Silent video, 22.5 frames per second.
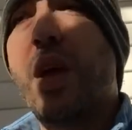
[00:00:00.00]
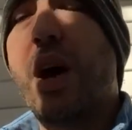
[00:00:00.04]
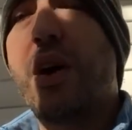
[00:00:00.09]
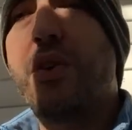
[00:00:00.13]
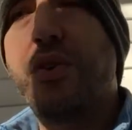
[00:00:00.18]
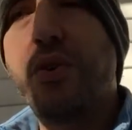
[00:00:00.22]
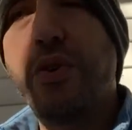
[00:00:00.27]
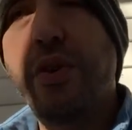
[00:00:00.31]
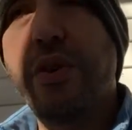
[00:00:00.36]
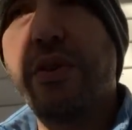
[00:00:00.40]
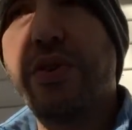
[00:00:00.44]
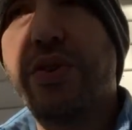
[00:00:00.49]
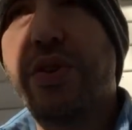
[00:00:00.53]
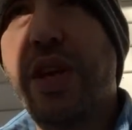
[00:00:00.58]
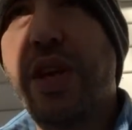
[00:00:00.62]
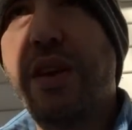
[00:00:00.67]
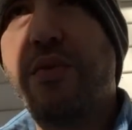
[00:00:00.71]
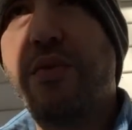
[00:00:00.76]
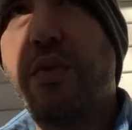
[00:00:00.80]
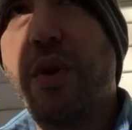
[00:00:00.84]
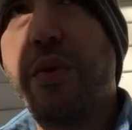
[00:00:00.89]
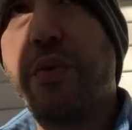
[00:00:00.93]
on New Year's
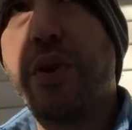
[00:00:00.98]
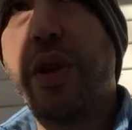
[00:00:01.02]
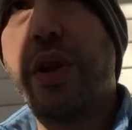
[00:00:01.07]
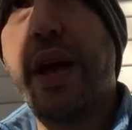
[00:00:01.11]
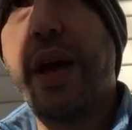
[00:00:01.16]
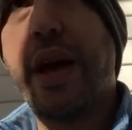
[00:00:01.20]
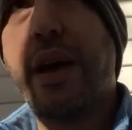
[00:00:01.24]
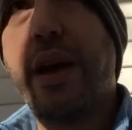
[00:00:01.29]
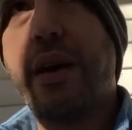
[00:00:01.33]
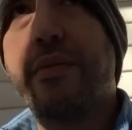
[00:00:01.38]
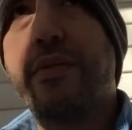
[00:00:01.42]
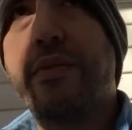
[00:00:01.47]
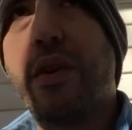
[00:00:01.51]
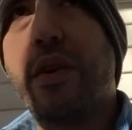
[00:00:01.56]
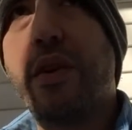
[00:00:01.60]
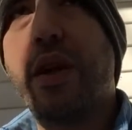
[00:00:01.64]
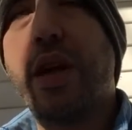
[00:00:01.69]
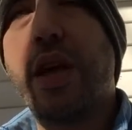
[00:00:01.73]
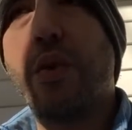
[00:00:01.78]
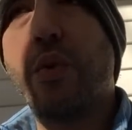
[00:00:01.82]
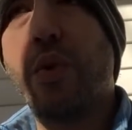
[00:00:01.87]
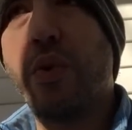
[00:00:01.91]
Eve we
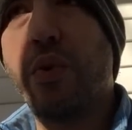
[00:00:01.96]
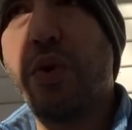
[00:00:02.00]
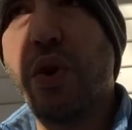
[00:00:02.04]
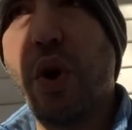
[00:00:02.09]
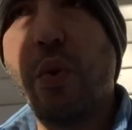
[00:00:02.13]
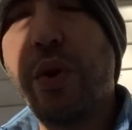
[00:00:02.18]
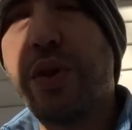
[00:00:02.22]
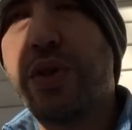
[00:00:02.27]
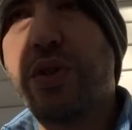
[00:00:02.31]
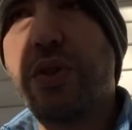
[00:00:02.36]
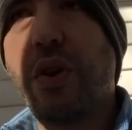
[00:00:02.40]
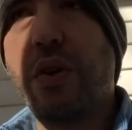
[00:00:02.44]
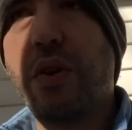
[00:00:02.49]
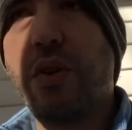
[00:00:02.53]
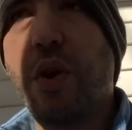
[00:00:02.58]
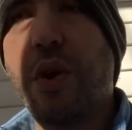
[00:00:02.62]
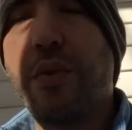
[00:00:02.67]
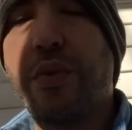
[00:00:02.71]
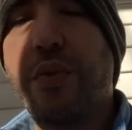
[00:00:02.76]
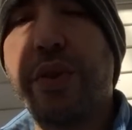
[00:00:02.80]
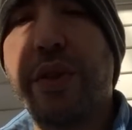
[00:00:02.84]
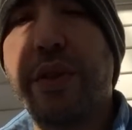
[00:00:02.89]
would always
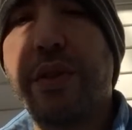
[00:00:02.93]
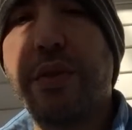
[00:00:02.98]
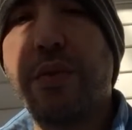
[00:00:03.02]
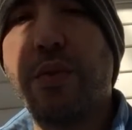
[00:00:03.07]
start off